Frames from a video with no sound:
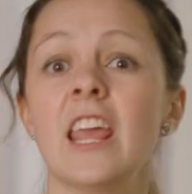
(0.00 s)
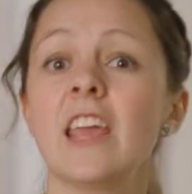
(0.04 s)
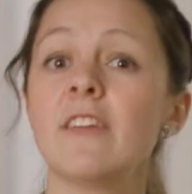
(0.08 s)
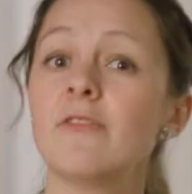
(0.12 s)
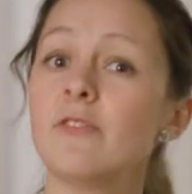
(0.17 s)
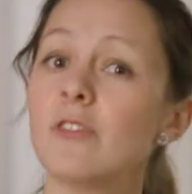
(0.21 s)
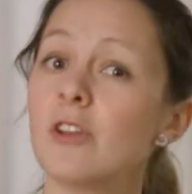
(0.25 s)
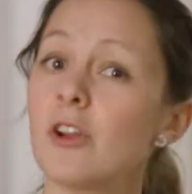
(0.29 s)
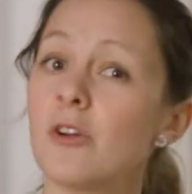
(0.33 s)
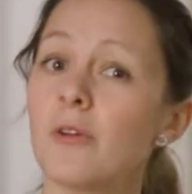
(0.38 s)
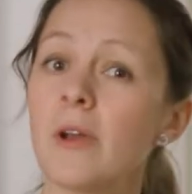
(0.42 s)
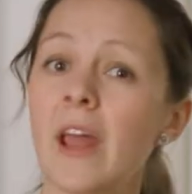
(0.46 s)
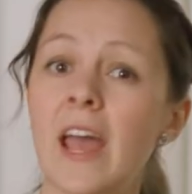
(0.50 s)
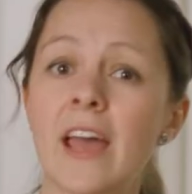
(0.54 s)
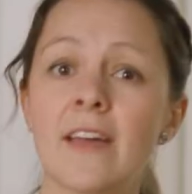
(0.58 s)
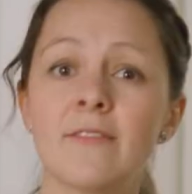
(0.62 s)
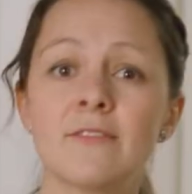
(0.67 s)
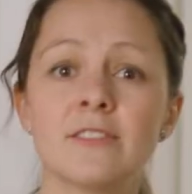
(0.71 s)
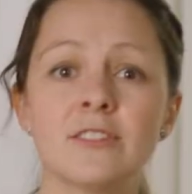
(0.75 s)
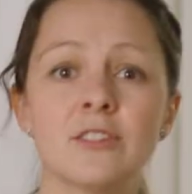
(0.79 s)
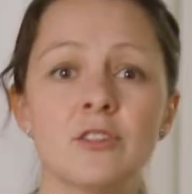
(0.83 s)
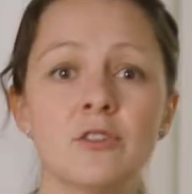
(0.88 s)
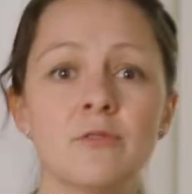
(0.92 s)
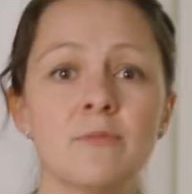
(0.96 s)
If you don't
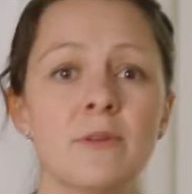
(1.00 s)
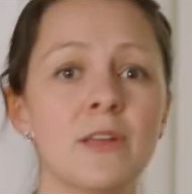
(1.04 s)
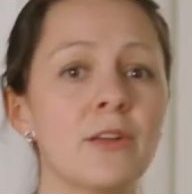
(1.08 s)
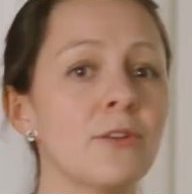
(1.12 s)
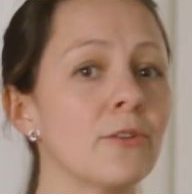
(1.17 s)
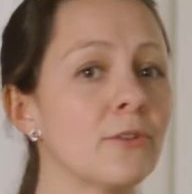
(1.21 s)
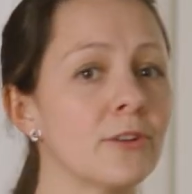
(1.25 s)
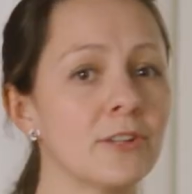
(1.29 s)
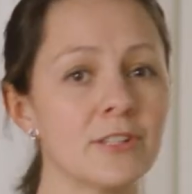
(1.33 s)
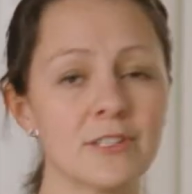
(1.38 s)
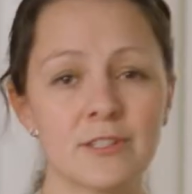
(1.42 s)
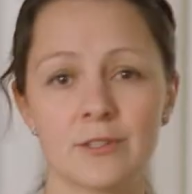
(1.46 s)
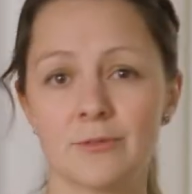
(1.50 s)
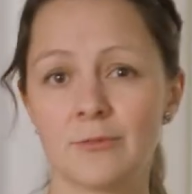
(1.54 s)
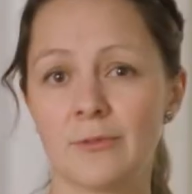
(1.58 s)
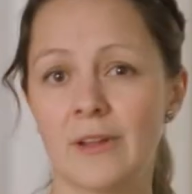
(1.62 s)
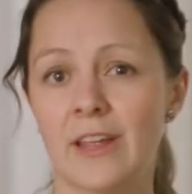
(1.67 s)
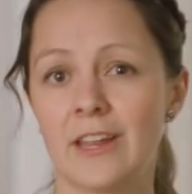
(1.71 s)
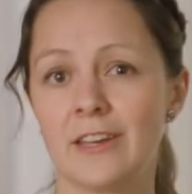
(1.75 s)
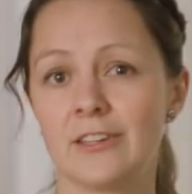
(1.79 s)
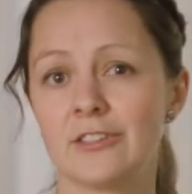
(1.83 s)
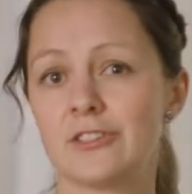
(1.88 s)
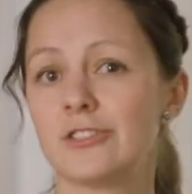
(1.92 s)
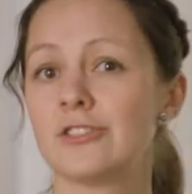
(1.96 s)
have tubing or a
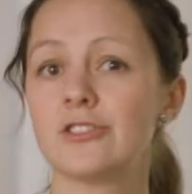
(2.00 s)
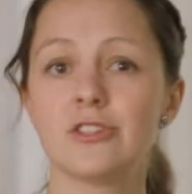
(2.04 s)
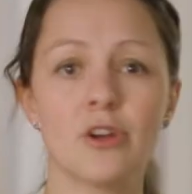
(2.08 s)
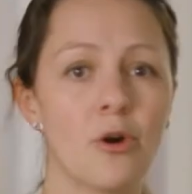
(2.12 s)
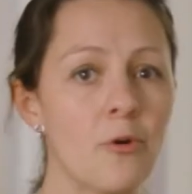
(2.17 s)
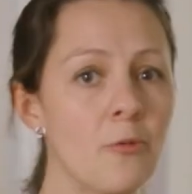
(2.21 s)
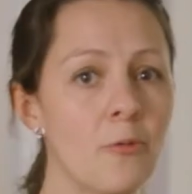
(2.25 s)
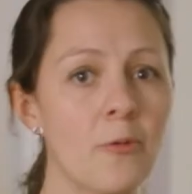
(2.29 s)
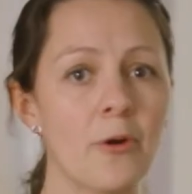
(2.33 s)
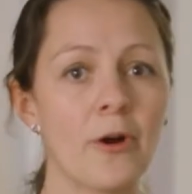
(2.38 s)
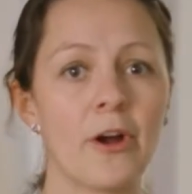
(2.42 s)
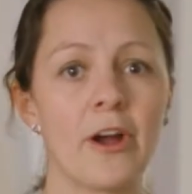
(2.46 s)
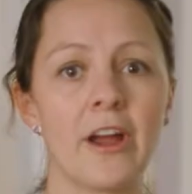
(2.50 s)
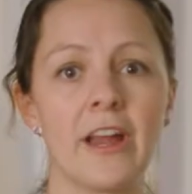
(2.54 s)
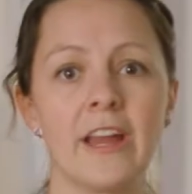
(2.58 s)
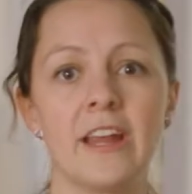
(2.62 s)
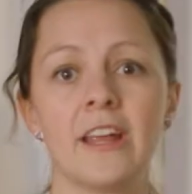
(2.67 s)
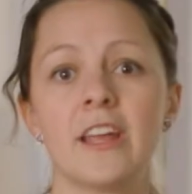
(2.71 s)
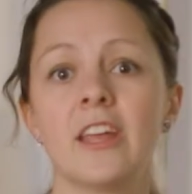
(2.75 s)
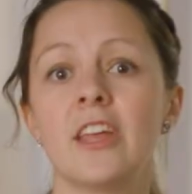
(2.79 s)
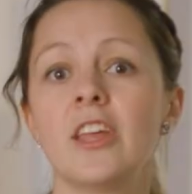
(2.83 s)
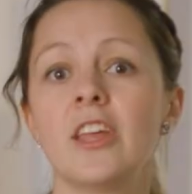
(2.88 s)
syringe, don't worry.